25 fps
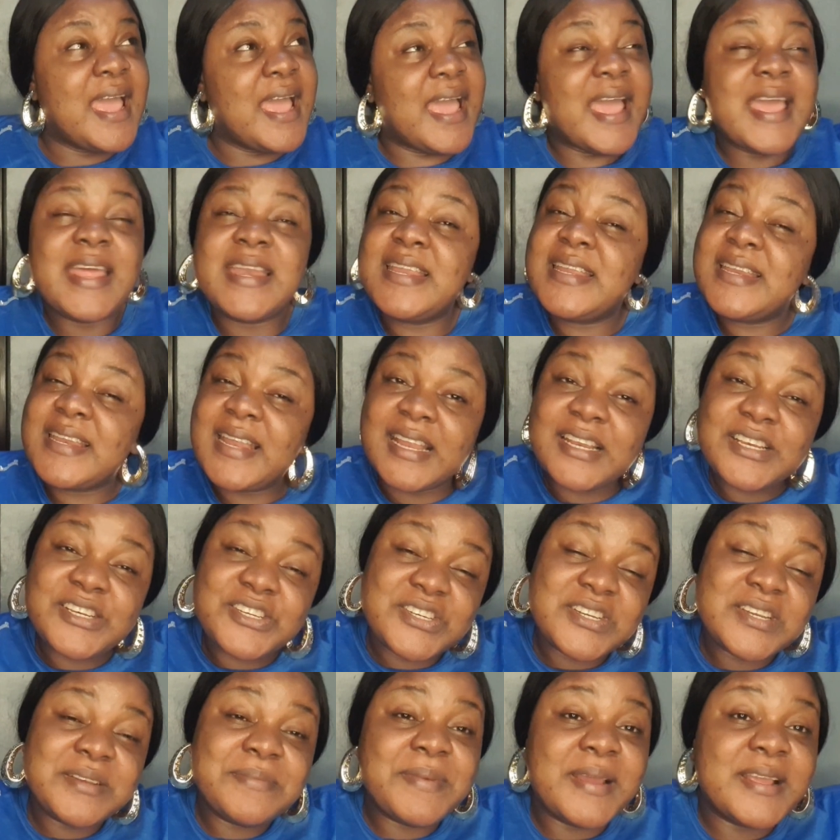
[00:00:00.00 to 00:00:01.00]
and in that
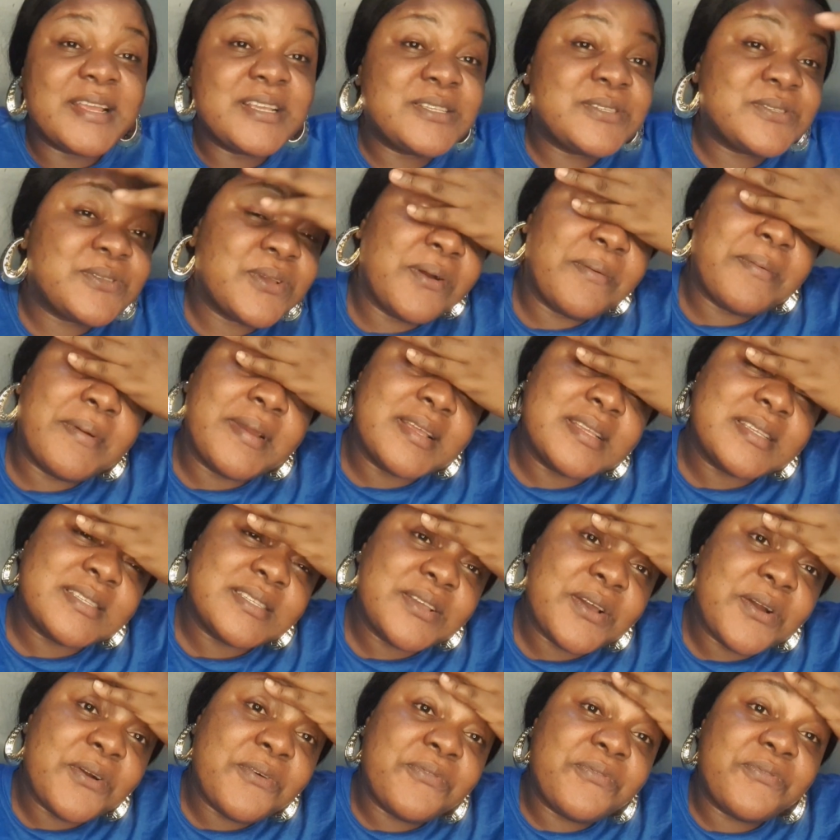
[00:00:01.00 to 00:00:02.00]
dream I saw
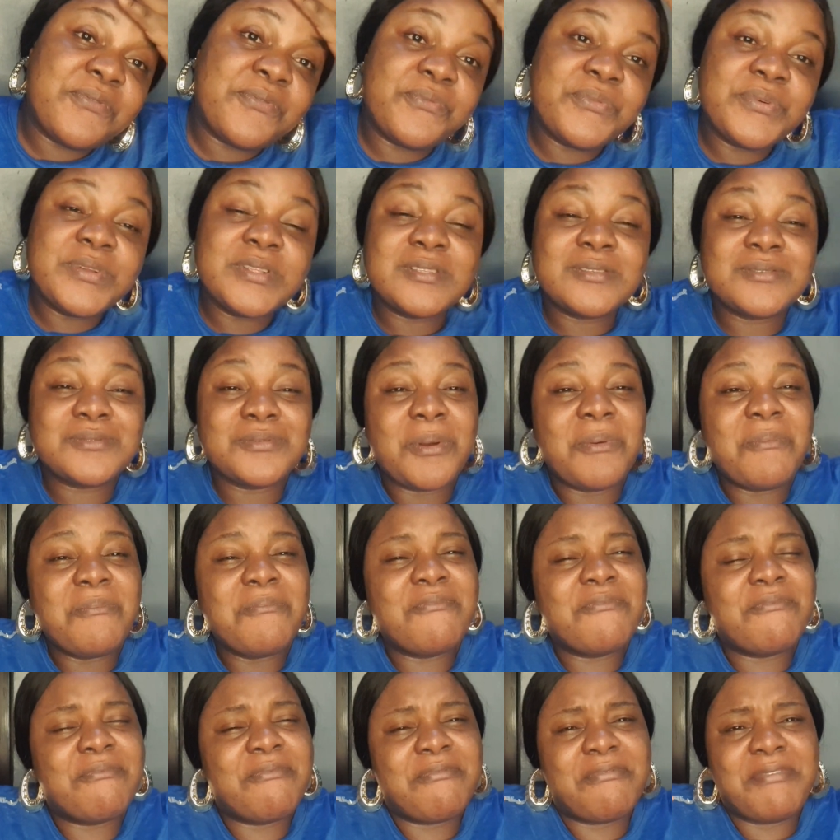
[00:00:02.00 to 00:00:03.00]
myself with
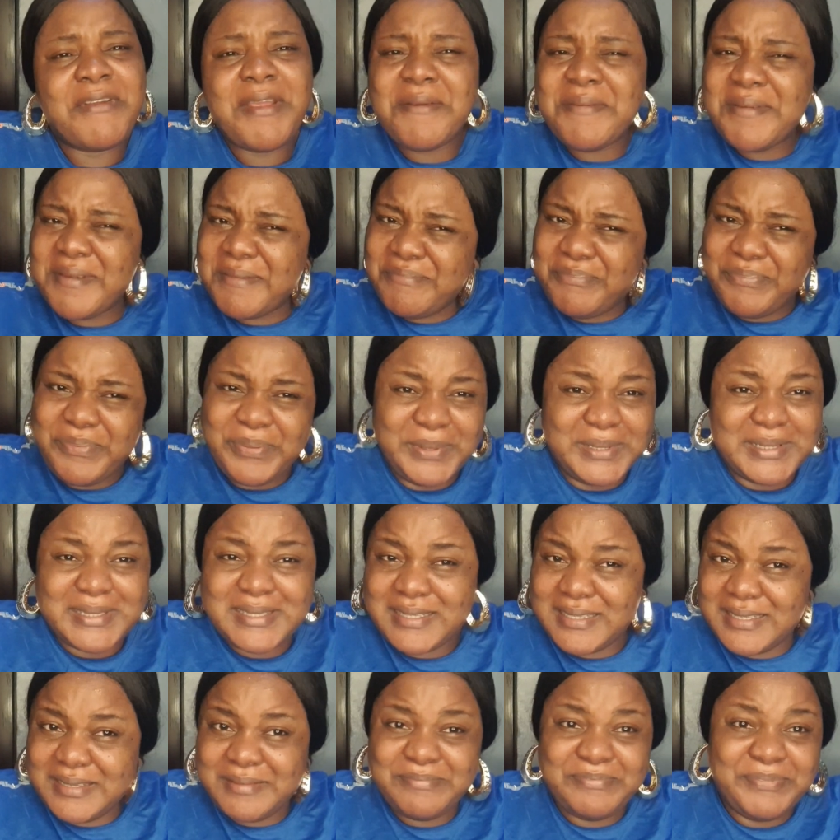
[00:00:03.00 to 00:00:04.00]
some very
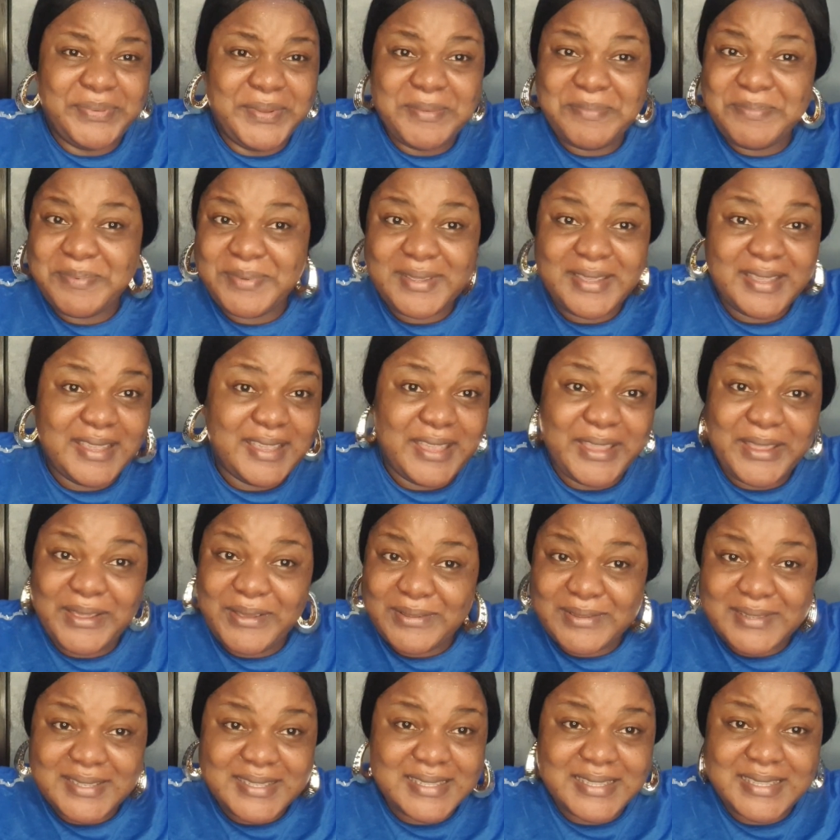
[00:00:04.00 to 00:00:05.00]
pretty baby
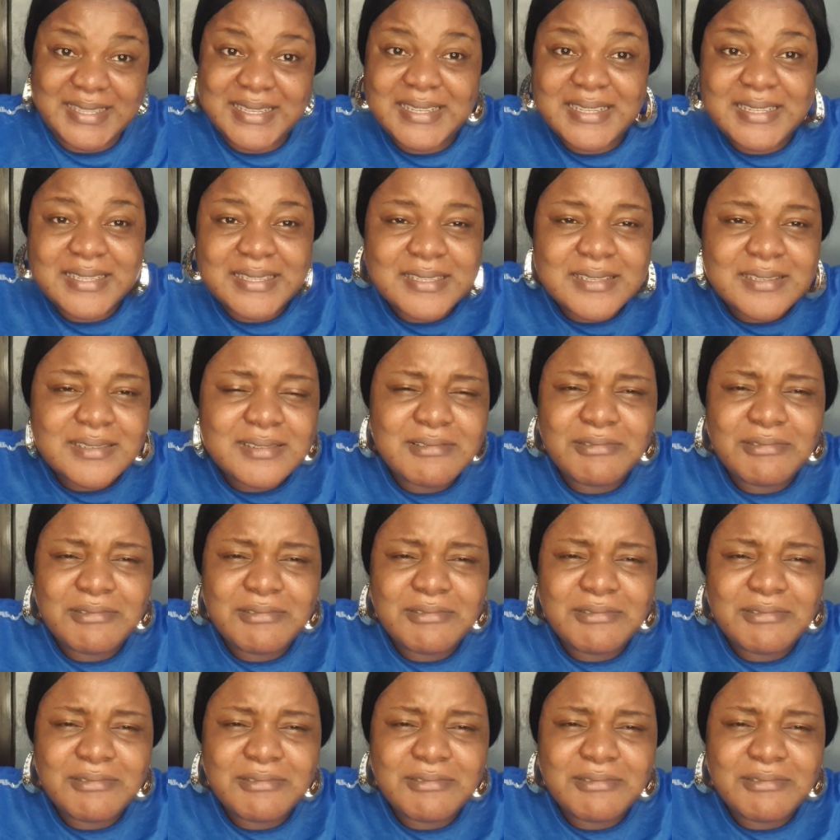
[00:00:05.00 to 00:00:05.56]
girls things.